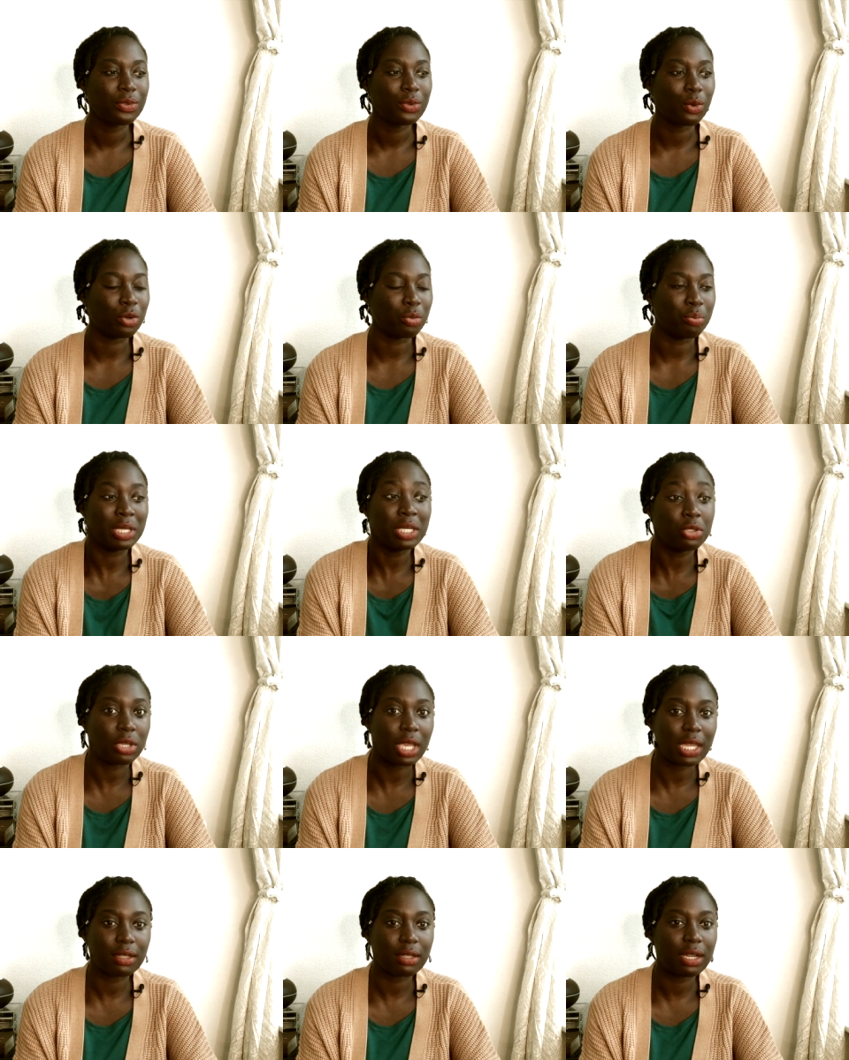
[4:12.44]
or be
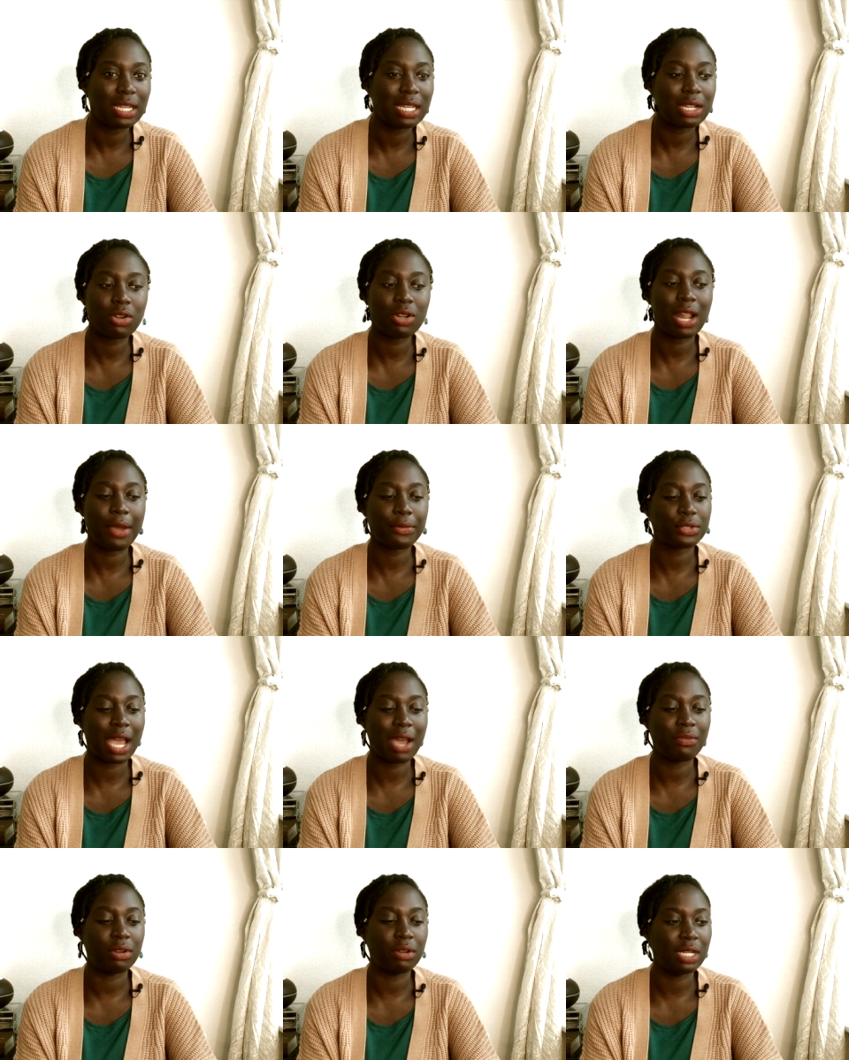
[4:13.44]
together and they're gonna have to
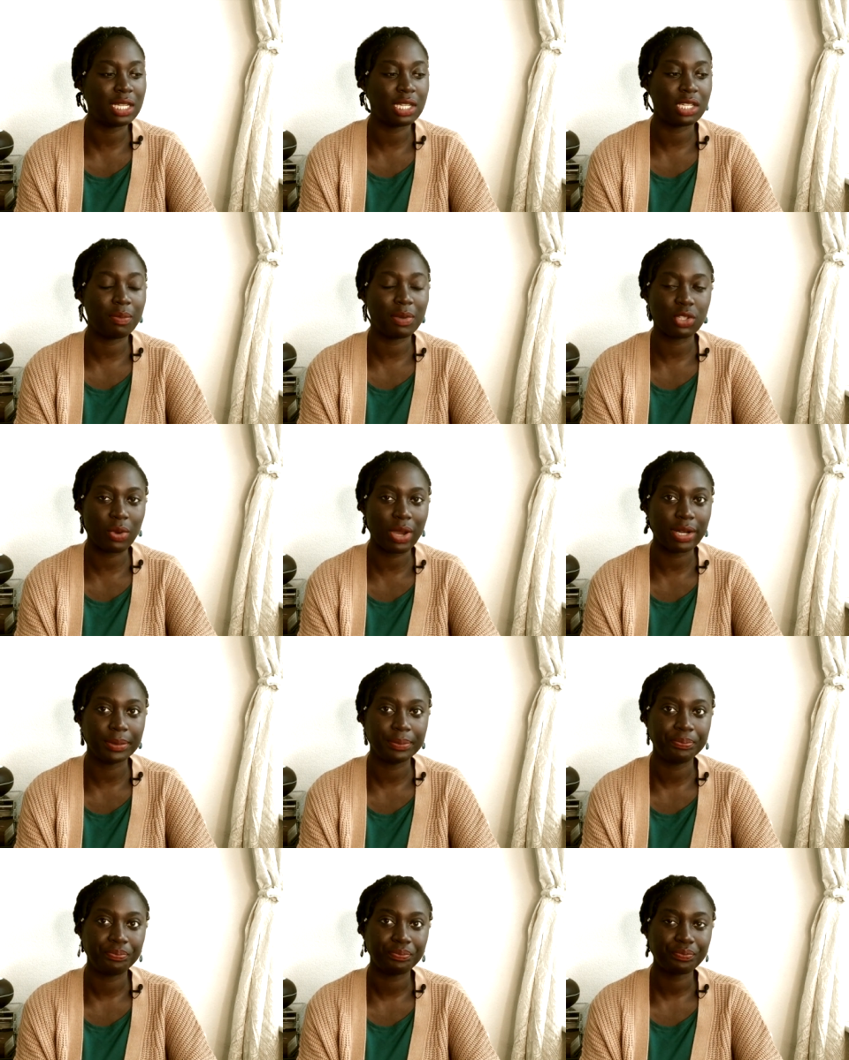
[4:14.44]
have a relationship as well
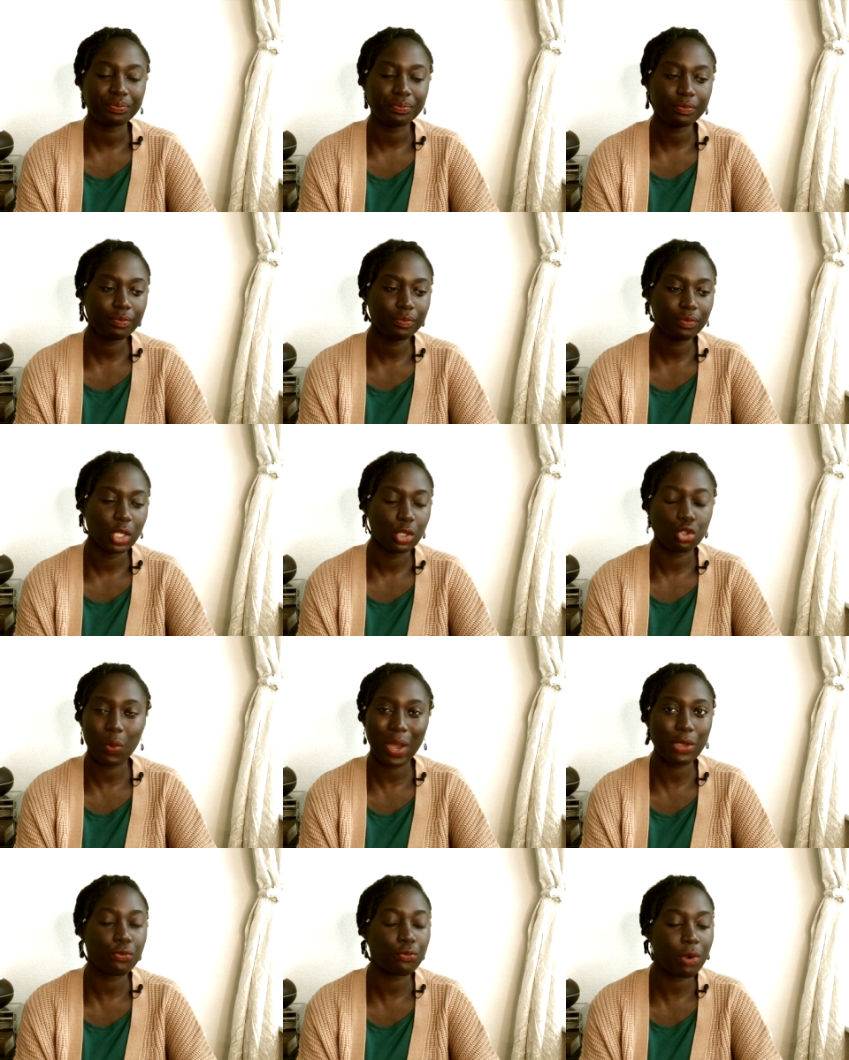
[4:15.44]
so
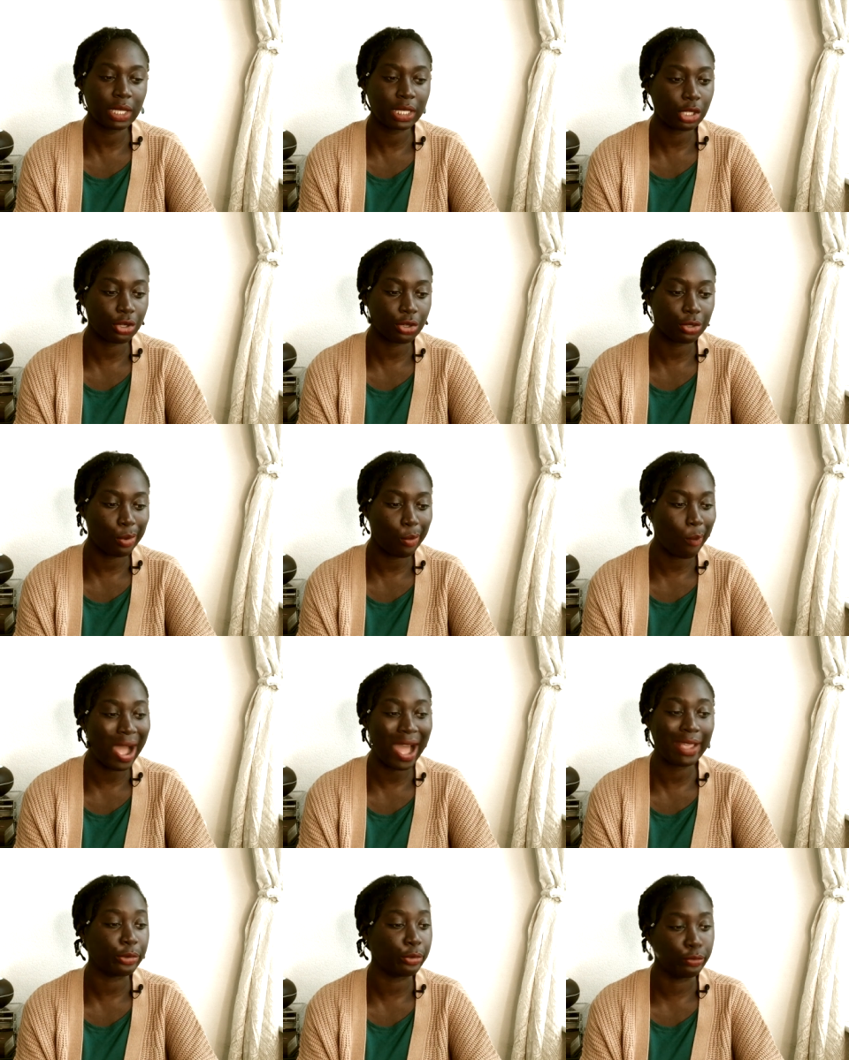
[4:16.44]
why you fronting girl
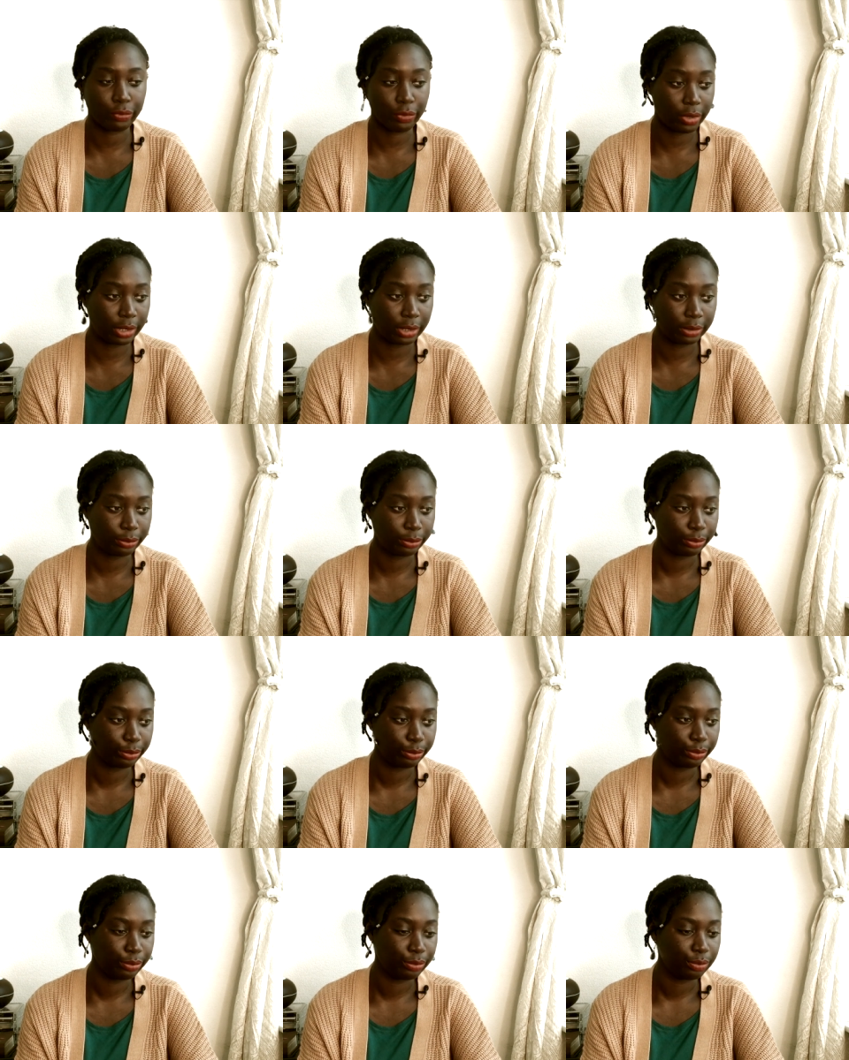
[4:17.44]
why you fronting
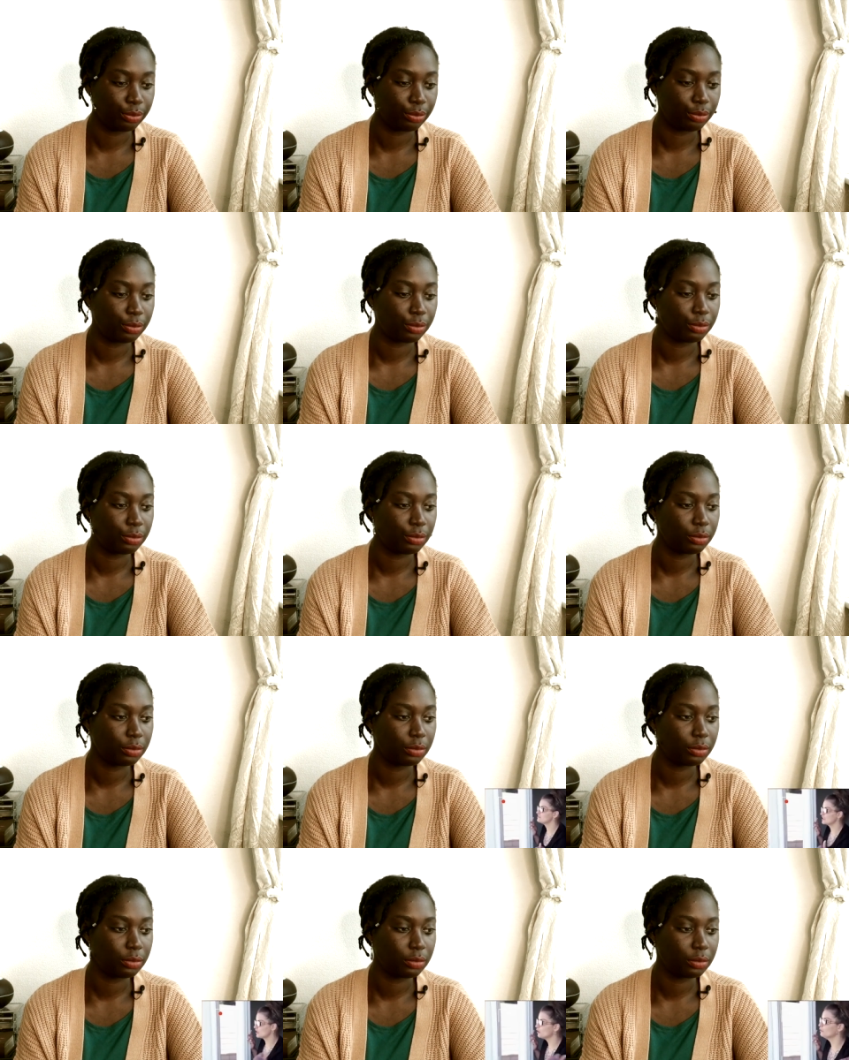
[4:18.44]
give me a
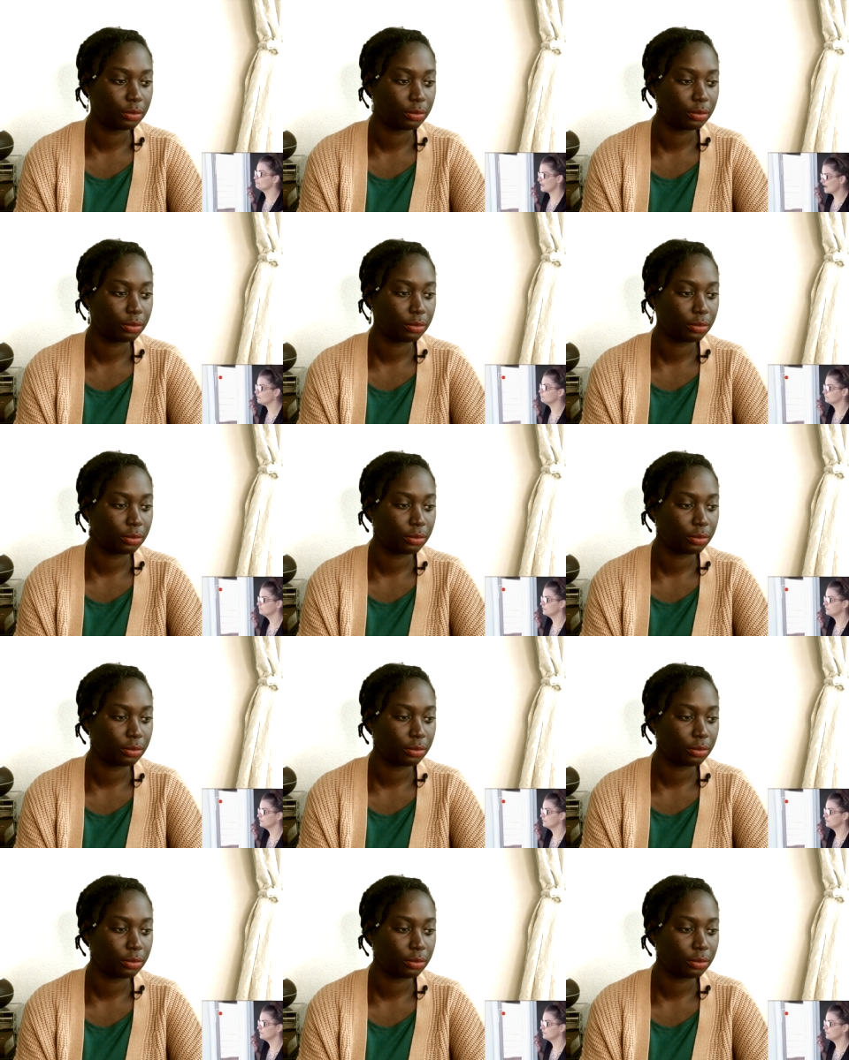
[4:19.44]
plane ticket home now